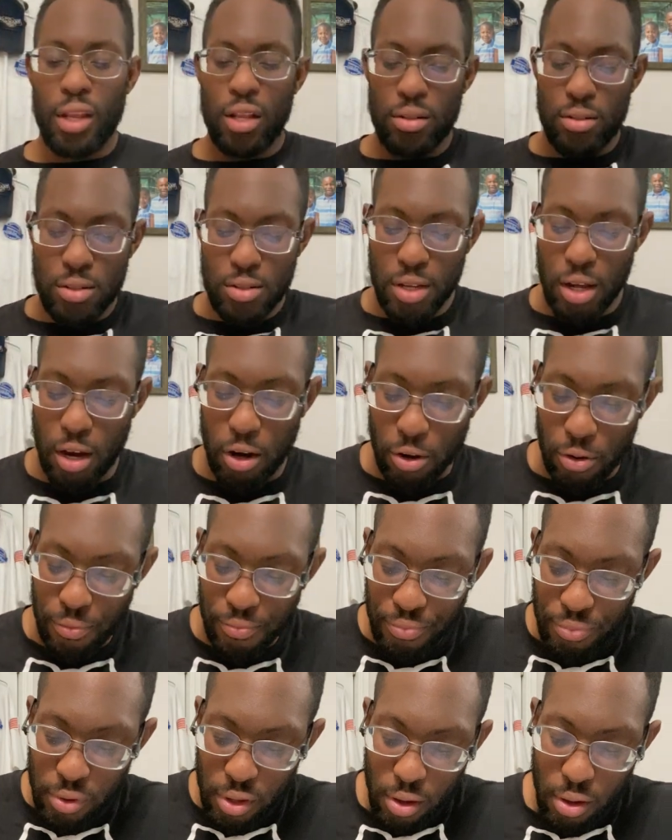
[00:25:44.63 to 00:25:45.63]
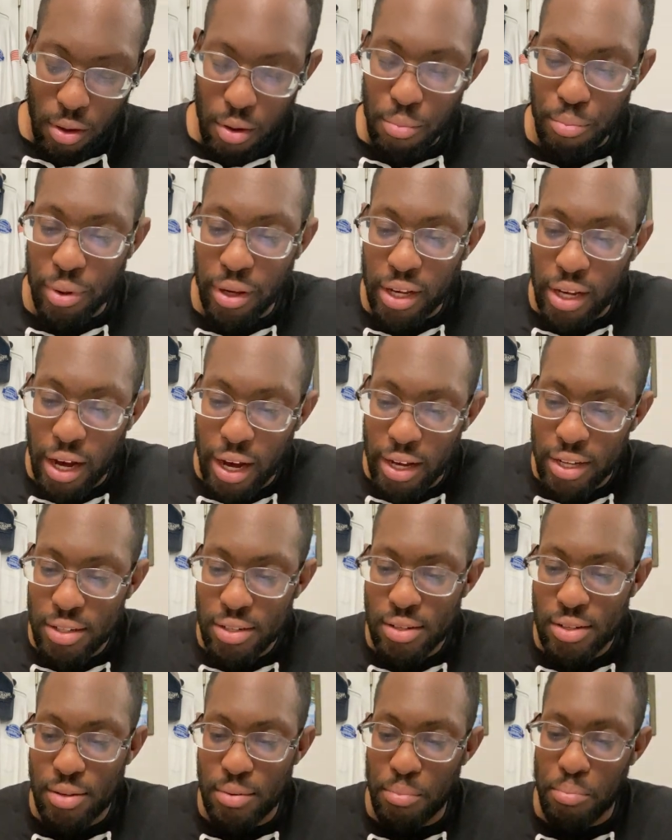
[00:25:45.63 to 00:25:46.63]
So
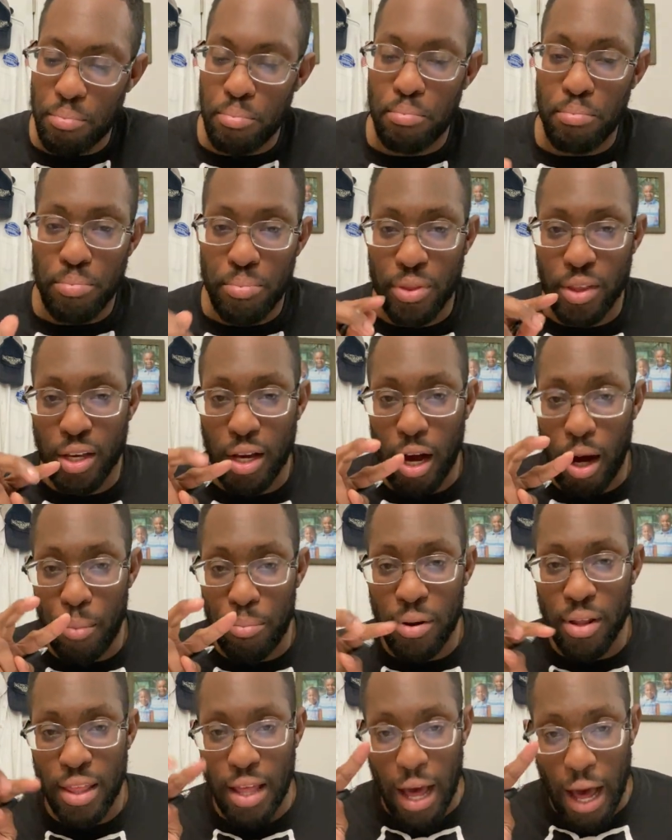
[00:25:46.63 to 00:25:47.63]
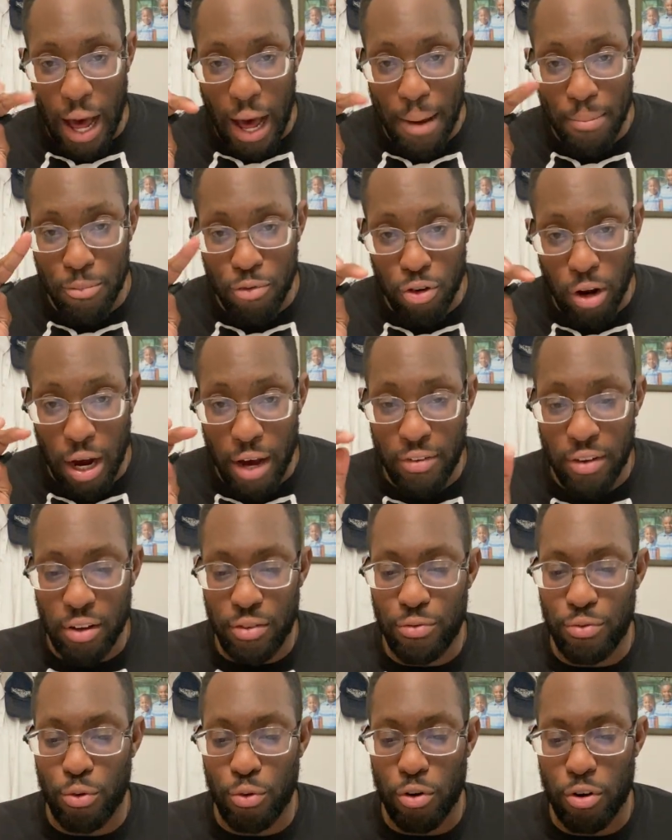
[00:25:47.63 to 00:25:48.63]
because the company that I'm driving
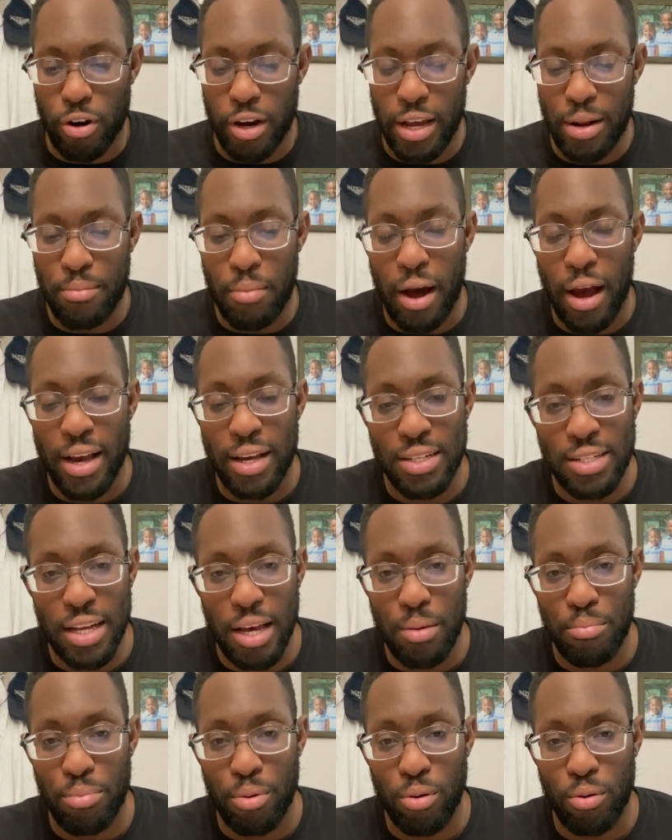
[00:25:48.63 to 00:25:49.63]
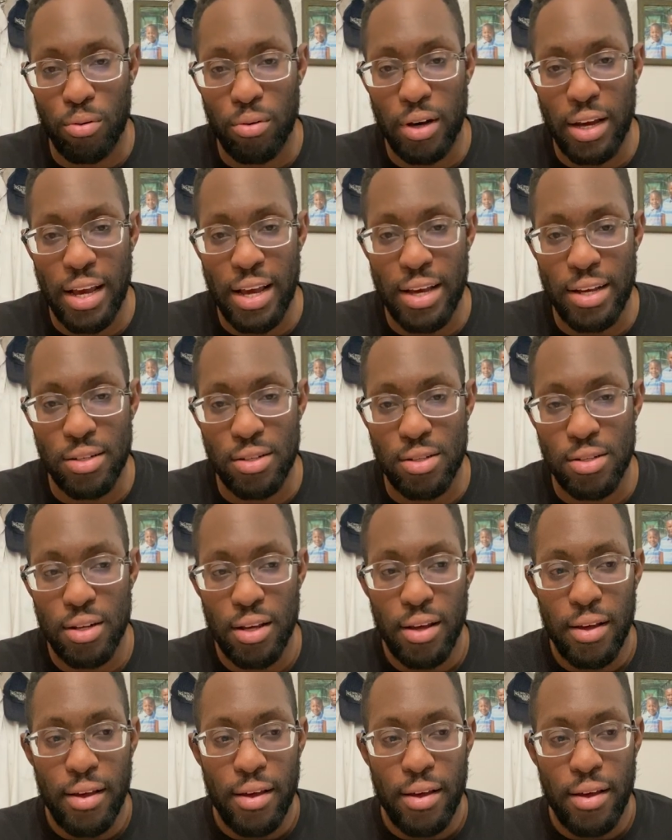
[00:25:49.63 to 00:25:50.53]
for in my example is